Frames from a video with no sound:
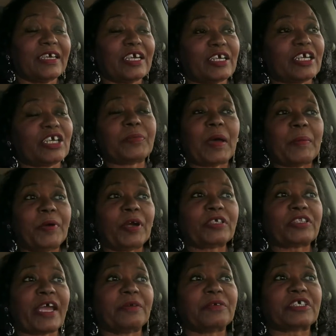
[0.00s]
Because my
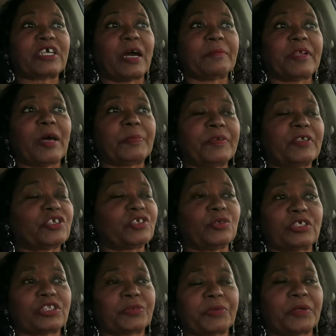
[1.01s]
birthday was coming up in
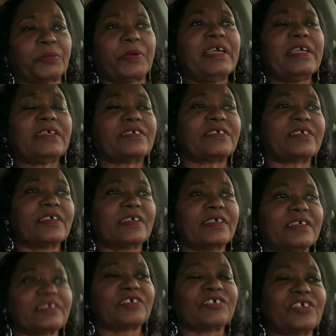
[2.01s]
two or three weeks.
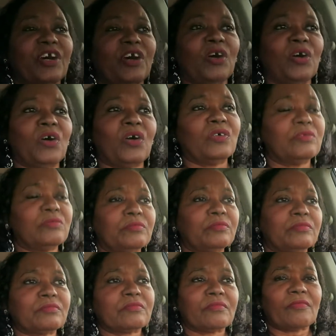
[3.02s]
So
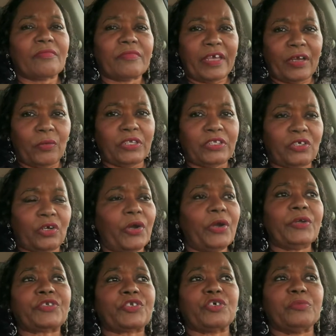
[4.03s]
it wasn't going to
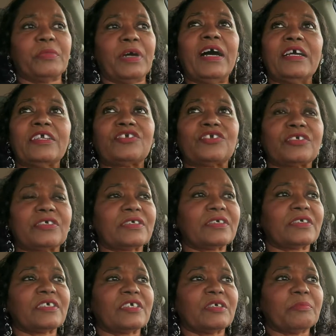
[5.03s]
hurt too much.
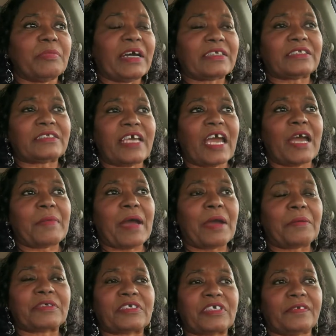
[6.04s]
By the time
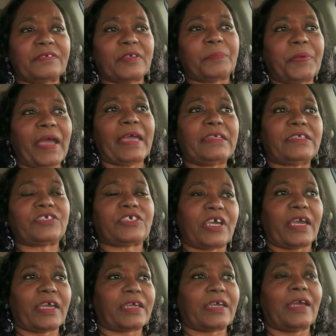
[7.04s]
I received the
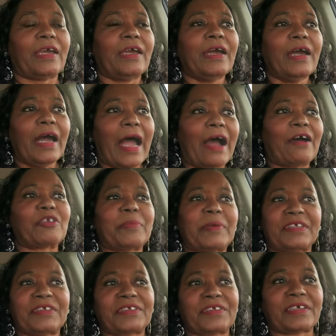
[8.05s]
paycheck, I would have
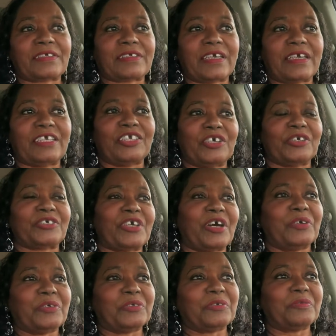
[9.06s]
been 16 years
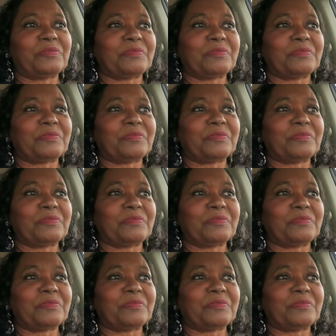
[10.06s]
old.